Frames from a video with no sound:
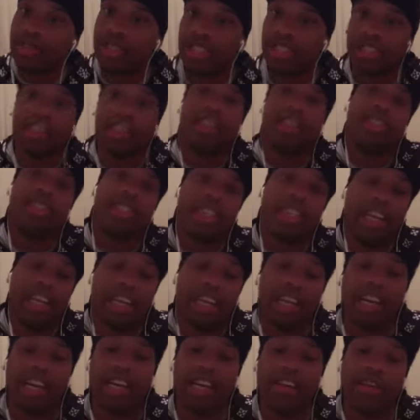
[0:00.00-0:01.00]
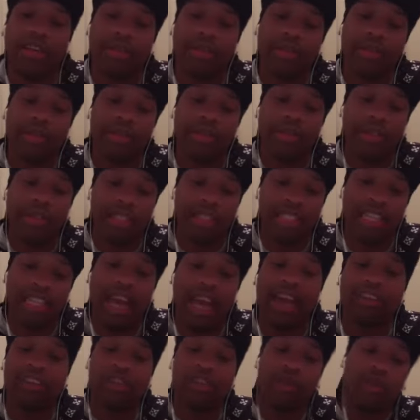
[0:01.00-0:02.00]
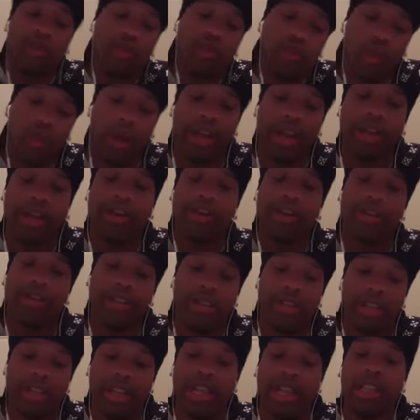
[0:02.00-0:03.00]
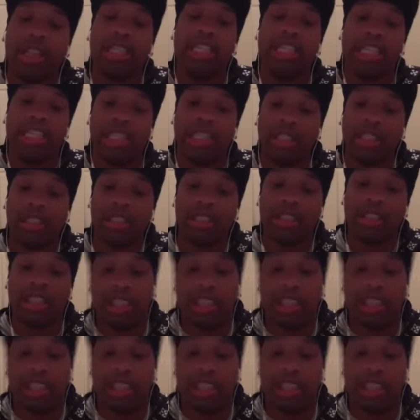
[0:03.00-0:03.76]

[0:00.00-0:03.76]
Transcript: and understand kind of the stature of where Nelly is. Because